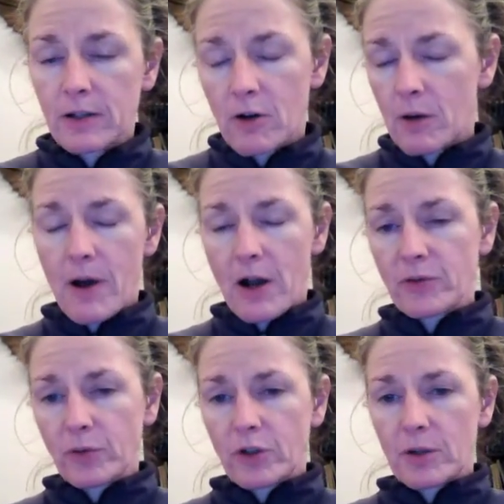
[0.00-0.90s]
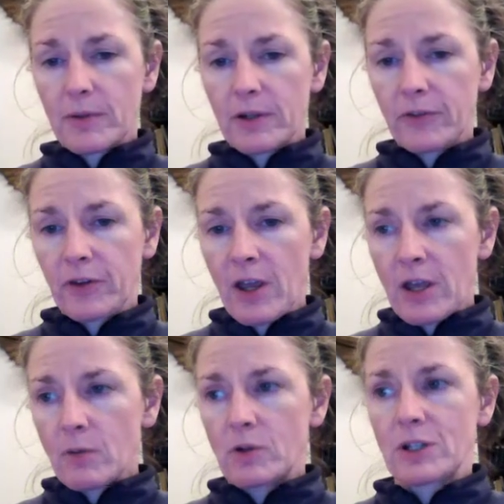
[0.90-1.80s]
a carboxyl terminus,
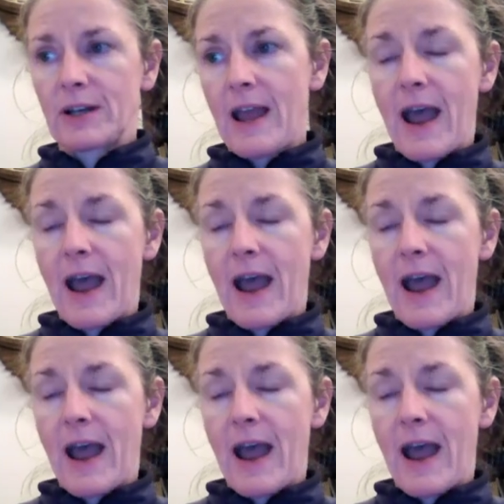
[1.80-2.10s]
which can